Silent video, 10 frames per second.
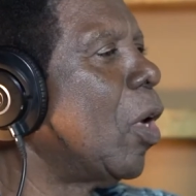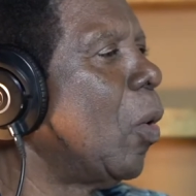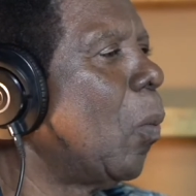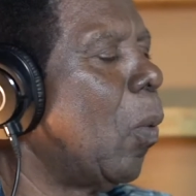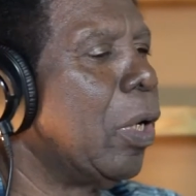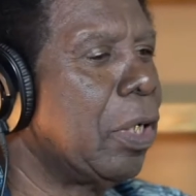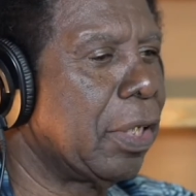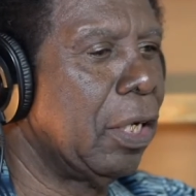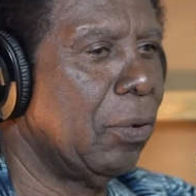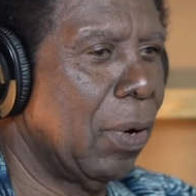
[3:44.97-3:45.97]
where they tell
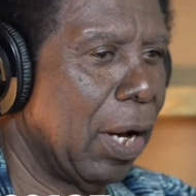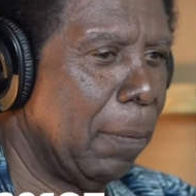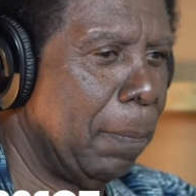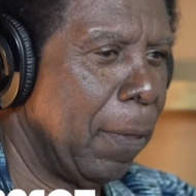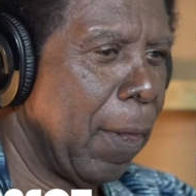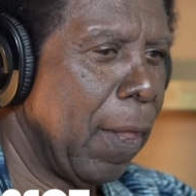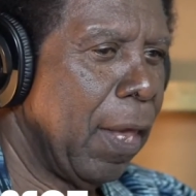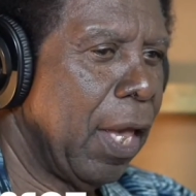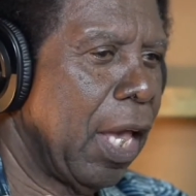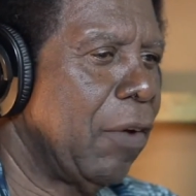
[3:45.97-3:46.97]
you
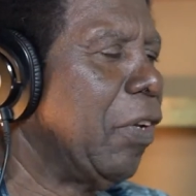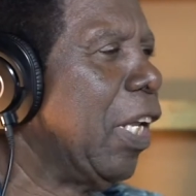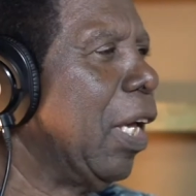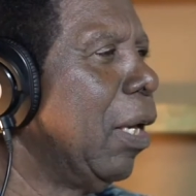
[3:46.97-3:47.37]
every day,